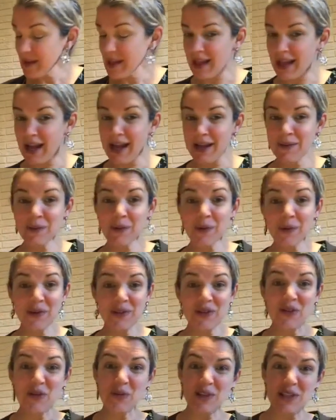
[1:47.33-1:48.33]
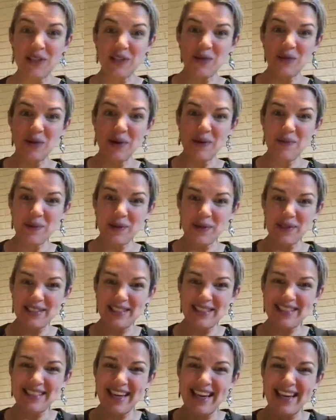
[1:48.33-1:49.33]
I'm going to read you a book
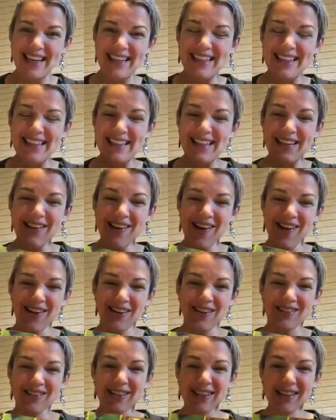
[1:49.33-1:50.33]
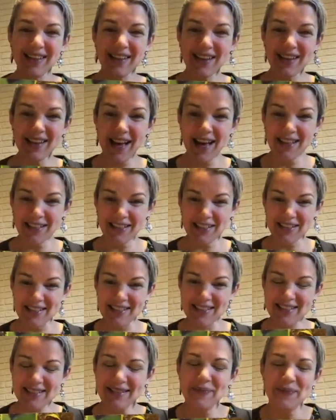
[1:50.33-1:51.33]
today called
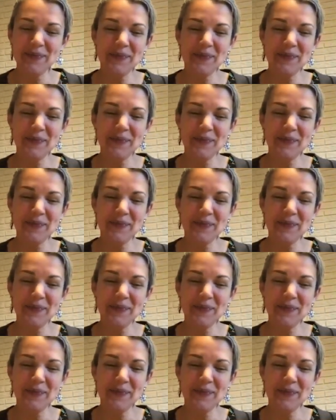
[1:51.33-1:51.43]
Colors.